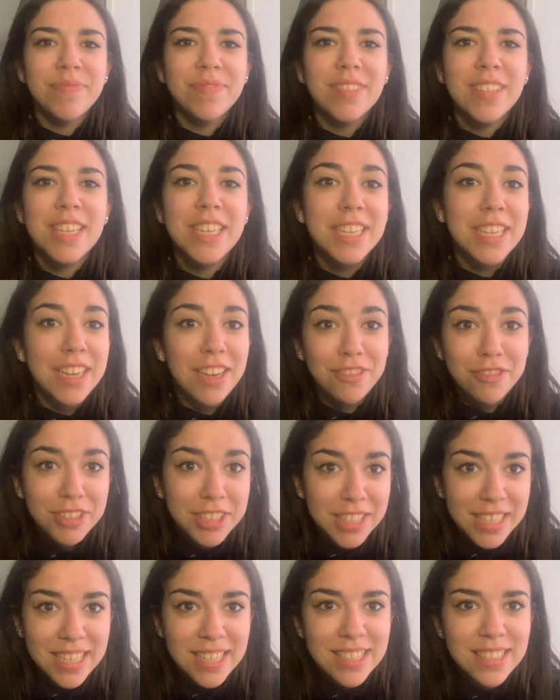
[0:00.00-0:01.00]
He got
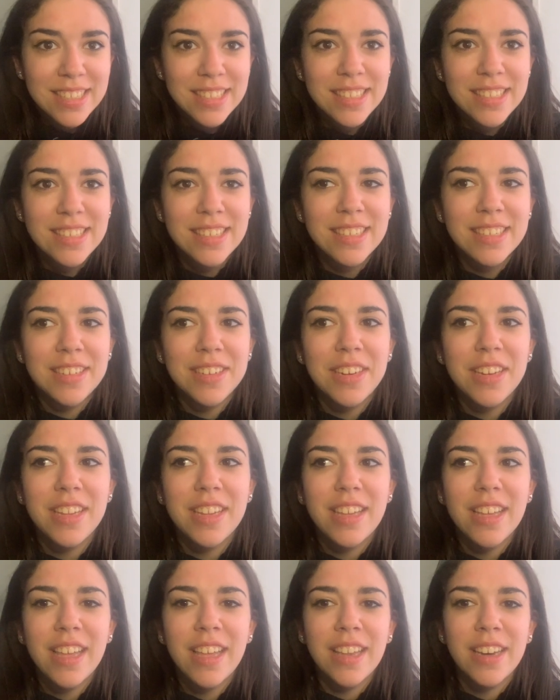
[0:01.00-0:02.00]
released,
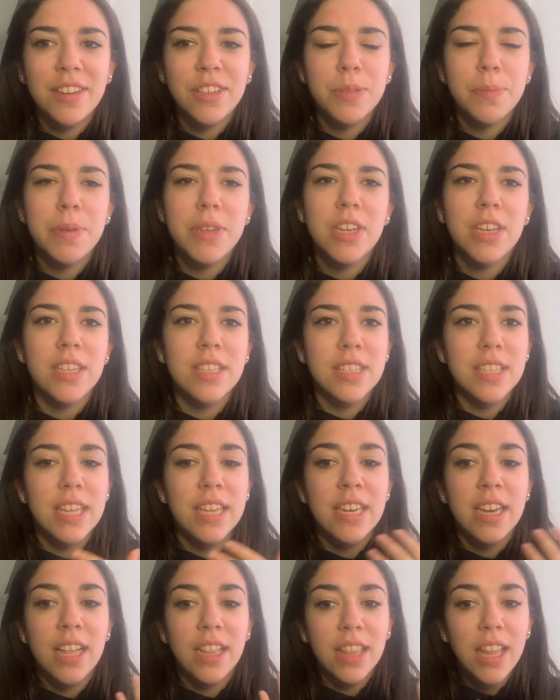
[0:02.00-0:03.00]
and it's because
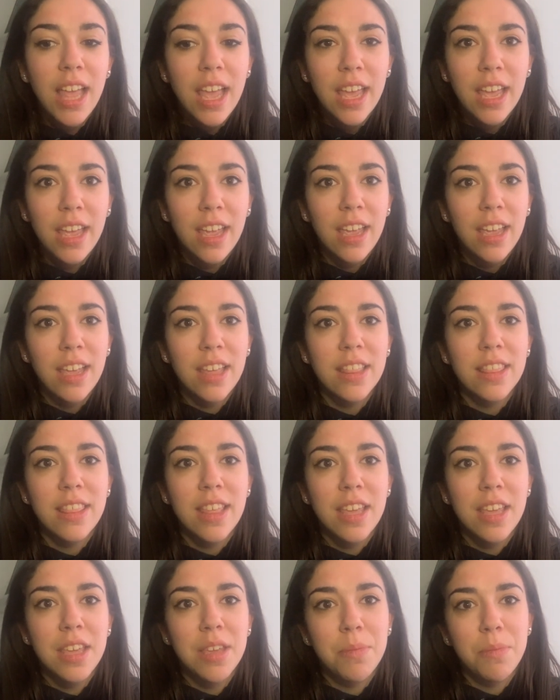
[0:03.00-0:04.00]
in LA
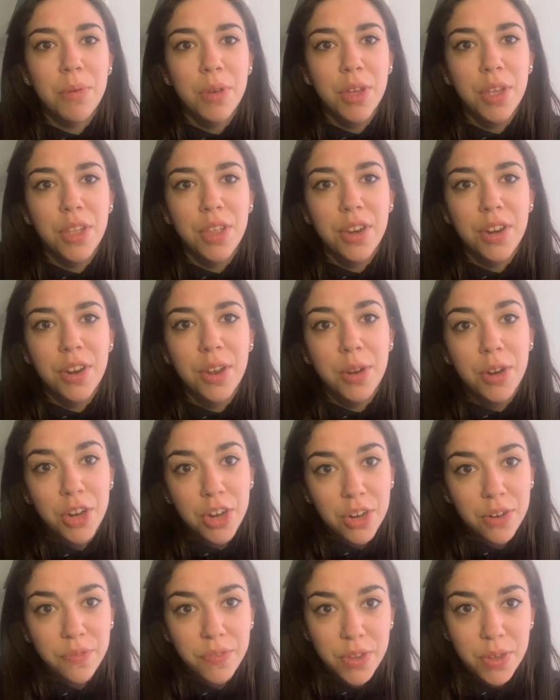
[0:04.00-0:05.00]
they put a
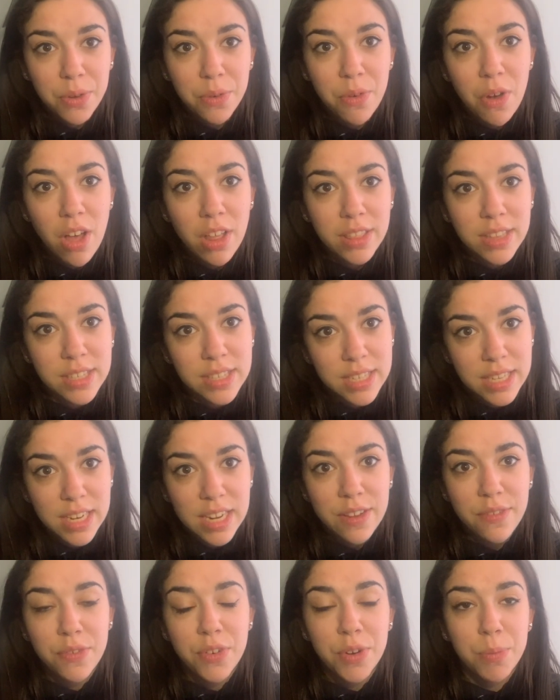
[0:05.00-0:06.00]
curfew on the
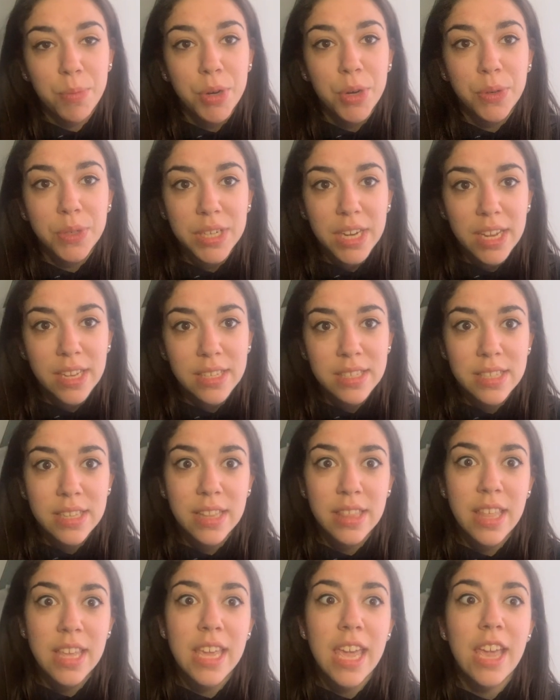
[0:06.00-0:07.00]
city for protests
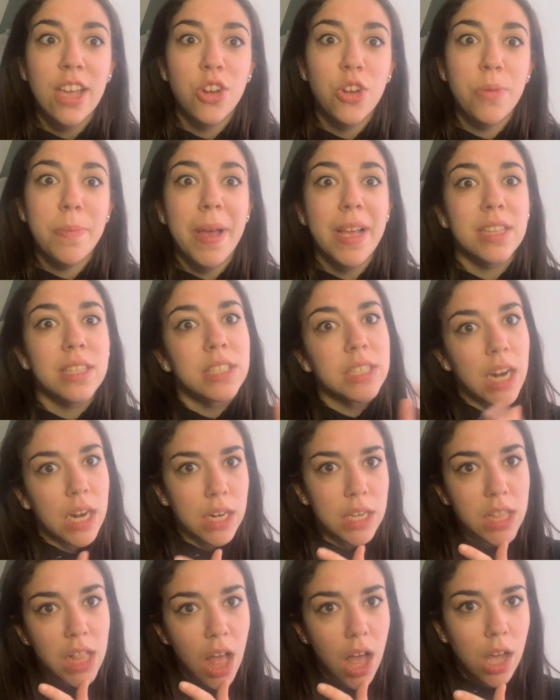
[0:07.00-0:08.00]
that they can't go past 9
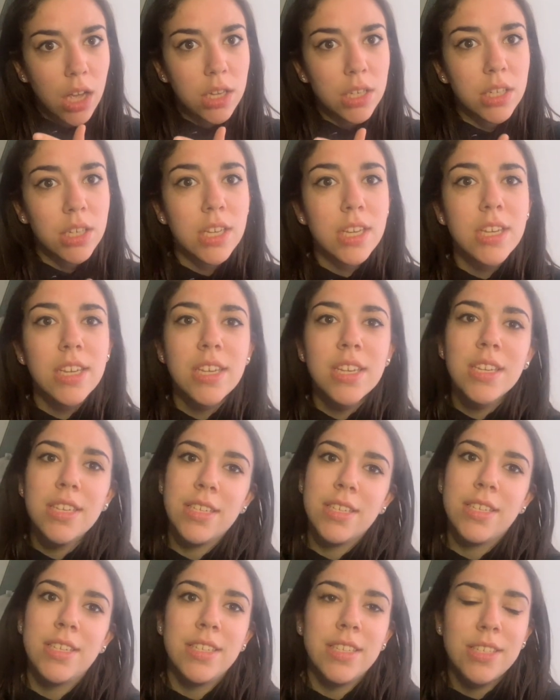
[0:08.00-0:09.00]
o'clock.
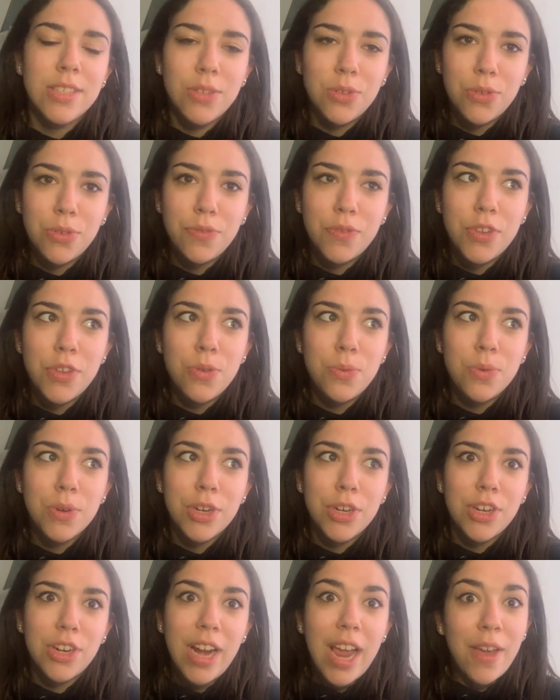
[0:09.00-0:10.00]
So if you
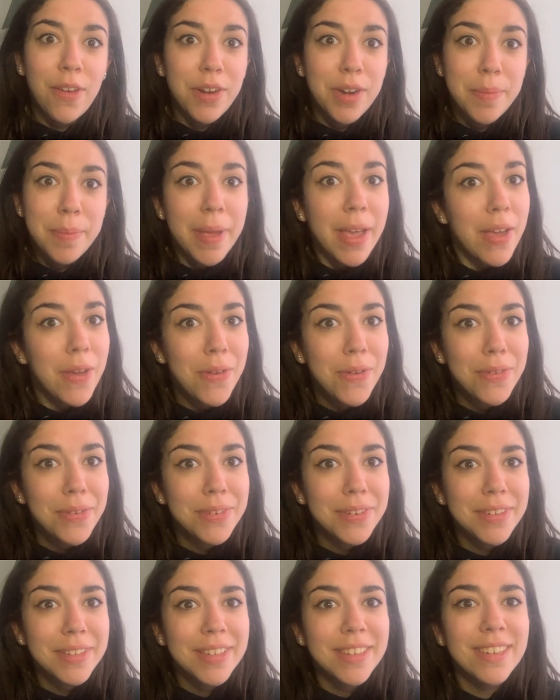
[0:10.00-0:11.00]
were out and about
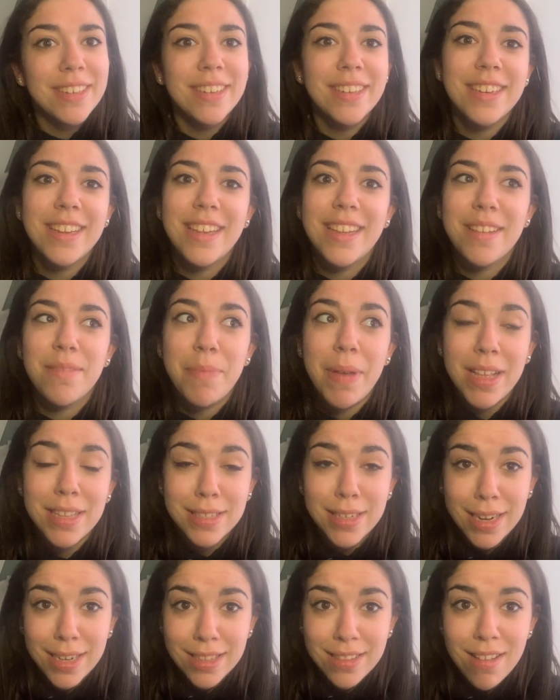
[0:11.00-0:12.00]
past
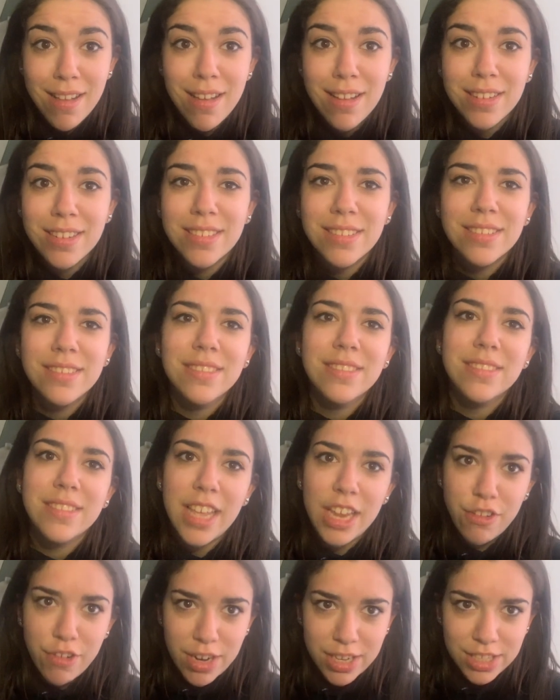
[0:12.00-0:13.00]
9 o'clock,
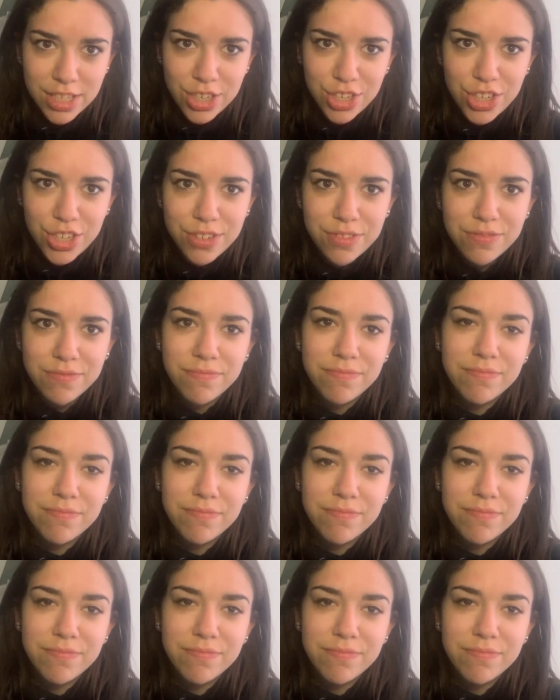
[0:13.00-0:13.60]
they arrested you.